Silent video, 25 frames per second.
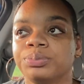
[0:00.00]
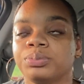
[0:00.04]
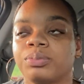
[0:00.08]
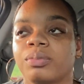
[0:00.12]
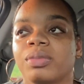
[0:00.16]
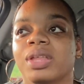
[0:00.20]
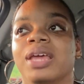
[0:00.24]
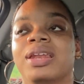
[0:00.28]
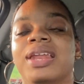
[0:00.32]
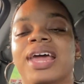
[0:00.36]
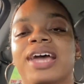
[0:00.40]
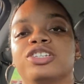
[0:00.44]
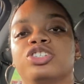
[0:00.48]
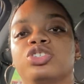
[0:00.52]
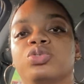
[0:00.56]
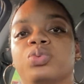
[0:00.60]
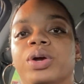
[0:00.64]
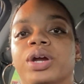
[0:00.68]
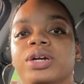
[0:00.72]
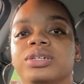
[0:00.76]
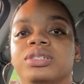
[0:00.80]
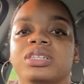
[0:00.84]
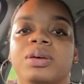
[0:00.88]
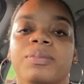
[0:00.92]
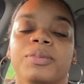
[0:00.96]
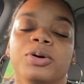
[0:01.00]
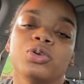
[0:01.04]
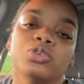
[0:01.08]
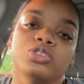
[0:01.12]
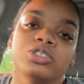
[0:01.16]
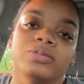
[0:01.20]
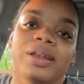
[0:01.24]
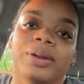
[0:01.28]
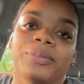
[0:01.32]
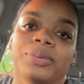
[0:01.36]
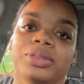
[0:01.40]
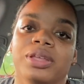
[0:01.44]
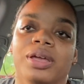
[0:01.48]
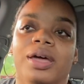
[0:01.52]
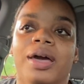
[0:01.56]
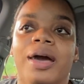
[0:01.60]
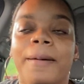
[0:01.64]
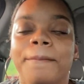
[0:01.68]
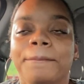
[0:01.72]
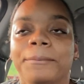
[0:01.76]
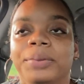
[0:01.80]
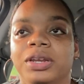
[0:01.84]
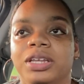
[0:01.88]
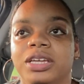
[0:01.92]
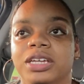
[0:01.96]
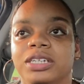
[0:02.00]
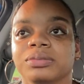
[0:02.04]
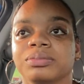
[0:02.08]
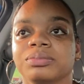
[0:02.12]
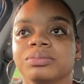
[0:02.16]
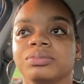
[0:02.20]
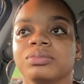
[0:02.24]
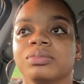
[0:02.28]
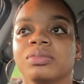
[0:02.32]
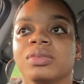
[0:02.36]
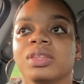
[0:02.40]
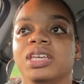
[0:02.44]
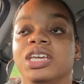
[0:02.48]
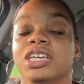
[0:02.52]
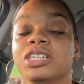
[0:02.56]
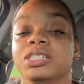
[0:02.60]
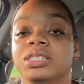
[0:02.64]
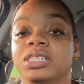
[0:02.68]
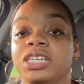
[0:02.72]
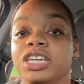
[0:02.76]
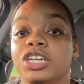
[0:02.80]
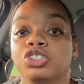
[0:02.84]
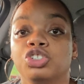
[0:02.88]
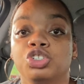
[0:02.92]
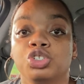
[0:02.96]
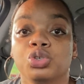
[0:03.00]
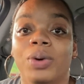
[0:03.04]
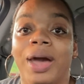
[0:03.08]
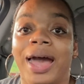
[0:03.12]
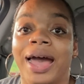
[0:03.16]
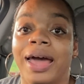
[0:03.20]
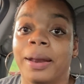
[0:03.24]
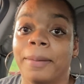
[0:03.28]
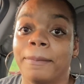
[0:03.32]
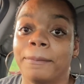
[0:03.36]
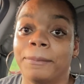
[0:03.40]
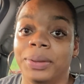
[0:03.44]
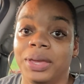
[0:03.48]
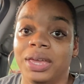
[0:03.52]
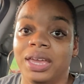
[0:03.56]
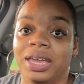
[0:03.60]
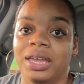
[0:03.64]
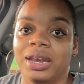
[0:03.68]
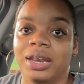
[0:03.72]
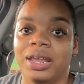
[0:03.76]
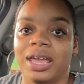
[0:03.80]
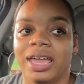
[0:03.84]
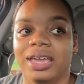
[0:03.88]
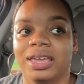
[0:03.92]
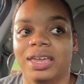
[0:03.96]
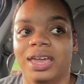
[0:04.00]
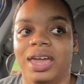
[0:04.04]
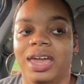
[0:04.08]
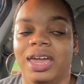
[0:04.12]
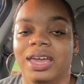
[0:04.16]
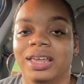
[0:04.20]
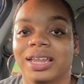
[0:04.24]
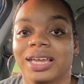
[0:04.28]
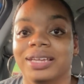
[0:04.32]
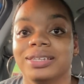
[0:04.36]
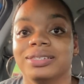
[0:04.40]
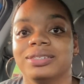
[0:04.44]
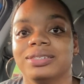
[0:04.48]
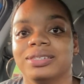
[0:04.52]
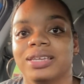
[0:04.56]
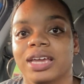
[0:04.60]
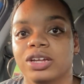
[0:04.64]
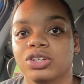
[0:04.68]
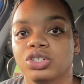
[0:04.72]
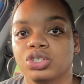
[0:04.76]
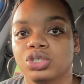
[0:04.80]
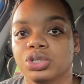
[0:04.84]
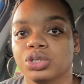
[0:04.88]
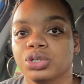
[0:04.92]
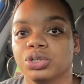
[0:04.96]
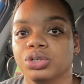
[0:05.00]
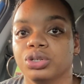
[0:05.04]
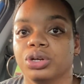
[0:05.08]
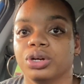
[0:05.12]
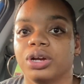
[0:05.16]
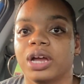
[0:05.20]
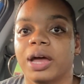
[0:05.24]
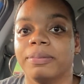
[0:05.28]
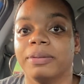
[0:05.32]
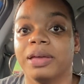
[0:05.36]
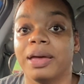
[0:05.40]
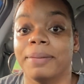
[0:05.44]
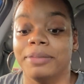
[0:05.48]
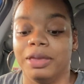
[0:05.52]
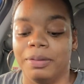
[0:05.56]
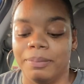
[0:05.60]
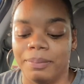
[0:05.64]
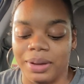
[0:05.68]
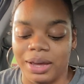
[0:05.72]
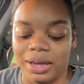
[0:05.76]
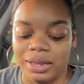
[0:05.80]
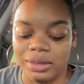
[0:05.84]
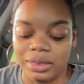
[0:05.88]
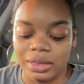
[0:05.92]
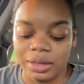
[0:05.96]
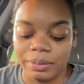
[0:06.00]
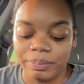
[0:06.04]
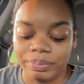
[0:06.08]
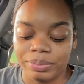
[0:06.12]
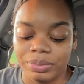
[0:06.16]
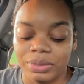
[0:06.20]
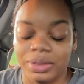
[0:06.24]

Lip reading: And that's where someone who's been with the company can teach you how to bid, aka like schedule your upcoming month,